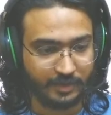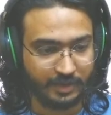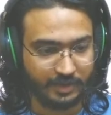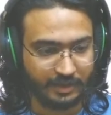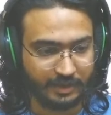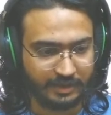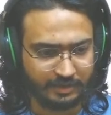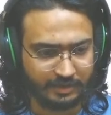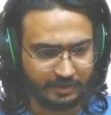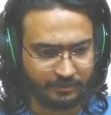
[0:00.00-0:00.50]
And
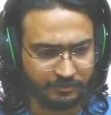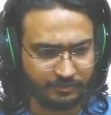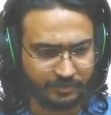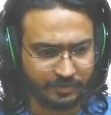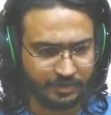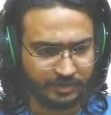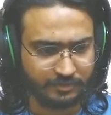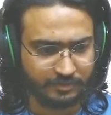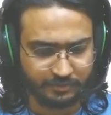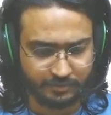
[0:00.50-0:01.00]
I usually
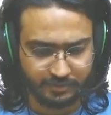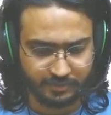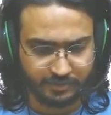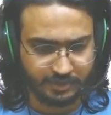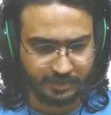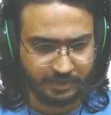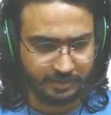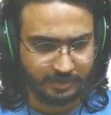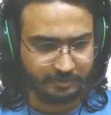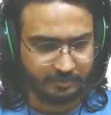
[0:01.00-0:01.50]
do
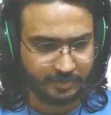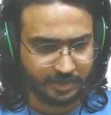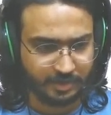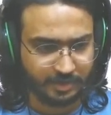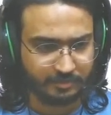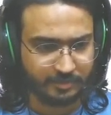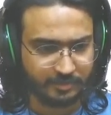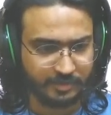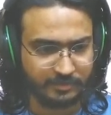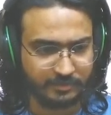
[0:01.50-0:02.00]
an empty
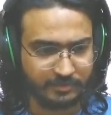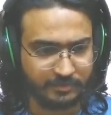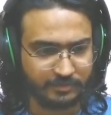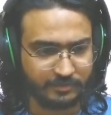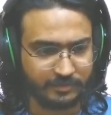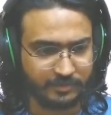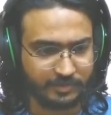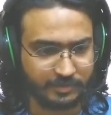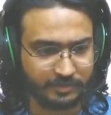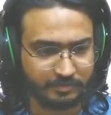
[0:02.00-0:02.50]
commit
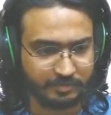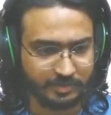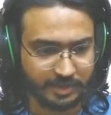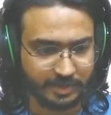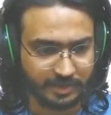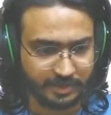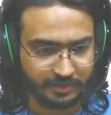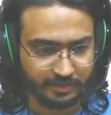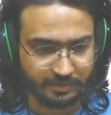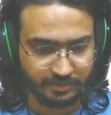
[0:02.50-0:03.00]
at the
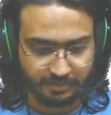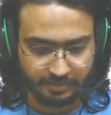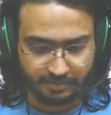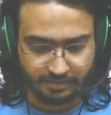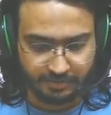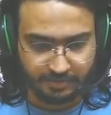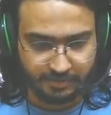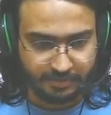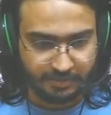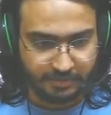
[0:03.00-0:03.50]
beginning.
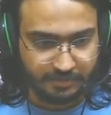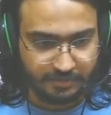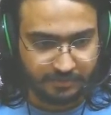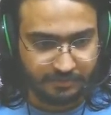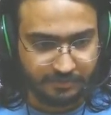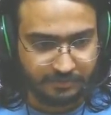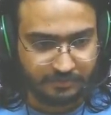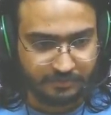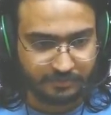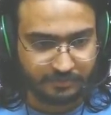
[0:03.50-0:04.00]

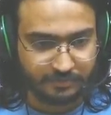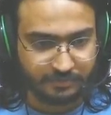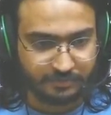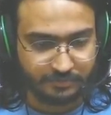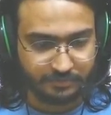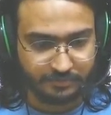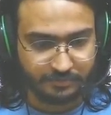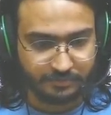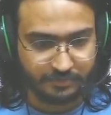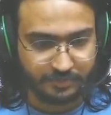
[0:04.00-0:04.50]

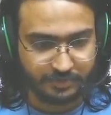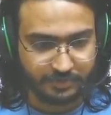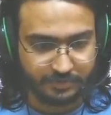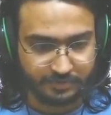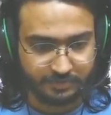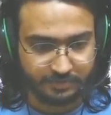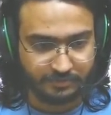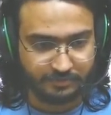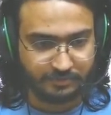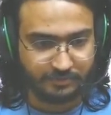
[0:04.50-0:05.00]
So let's
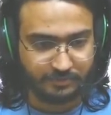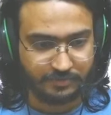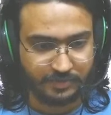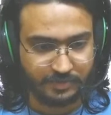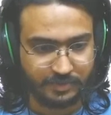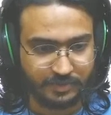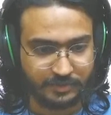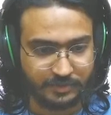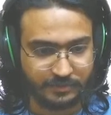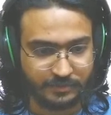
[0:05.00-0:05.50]
do
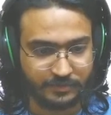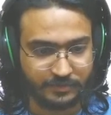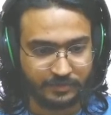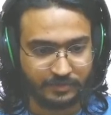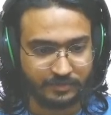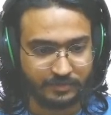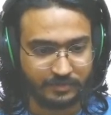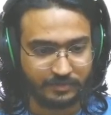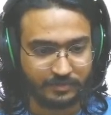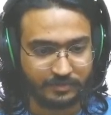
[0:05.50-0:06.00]

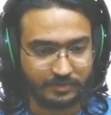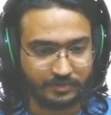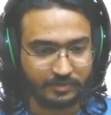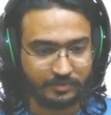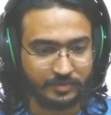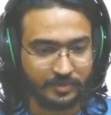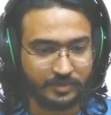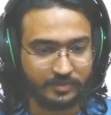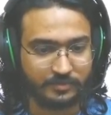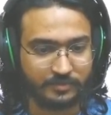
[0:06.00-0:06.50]
initial
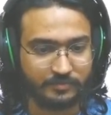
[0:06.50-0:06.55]
commit.